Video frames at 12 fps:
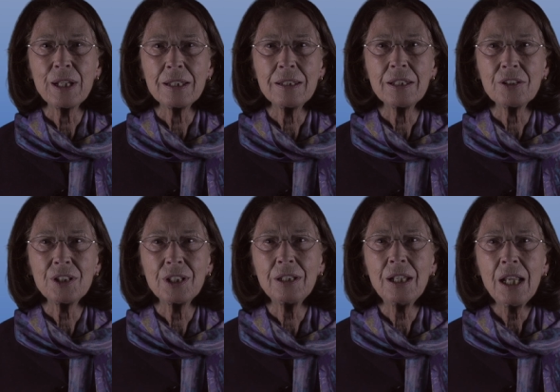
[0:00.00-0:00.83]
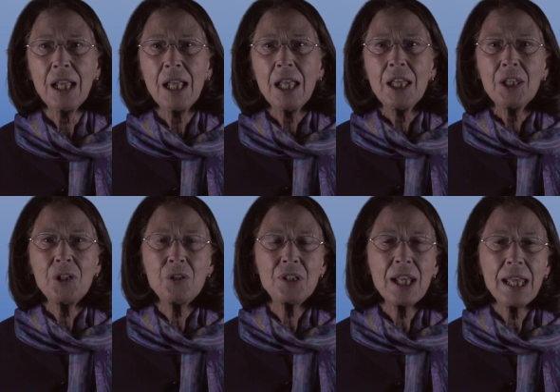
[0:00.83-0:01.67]
transition,
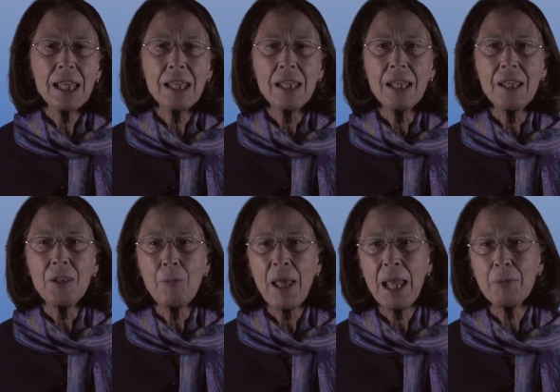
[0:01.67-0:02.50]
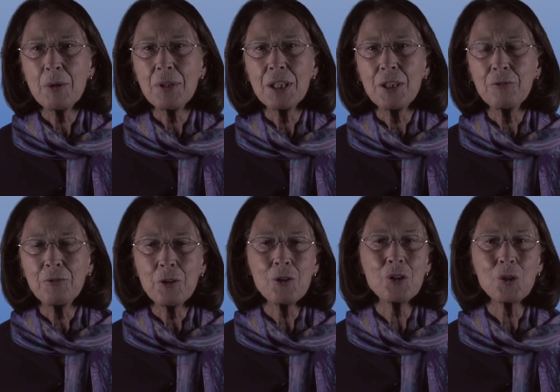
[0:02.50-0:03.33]
you say in the paper that the
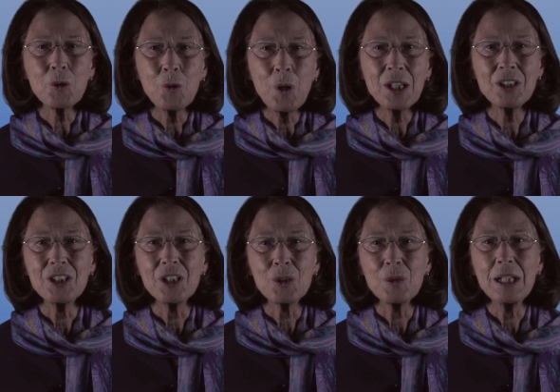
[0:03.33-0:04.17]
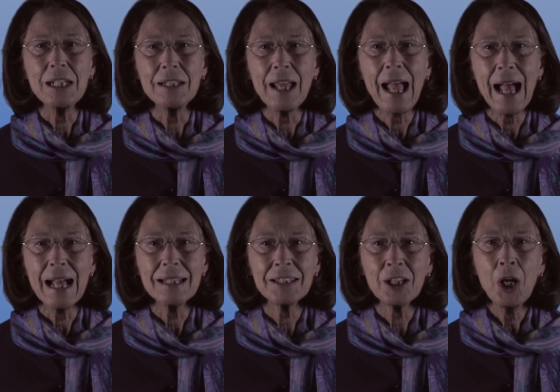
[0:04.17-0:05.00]
first questions we need to
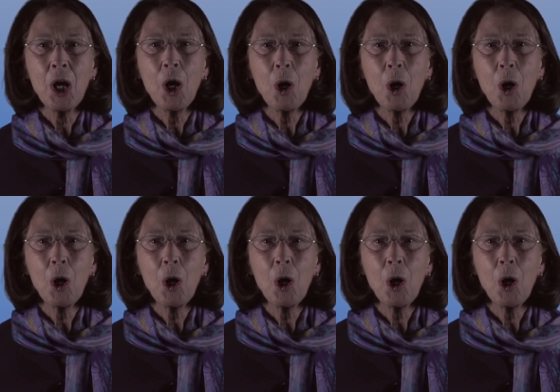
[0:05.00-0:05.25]
ask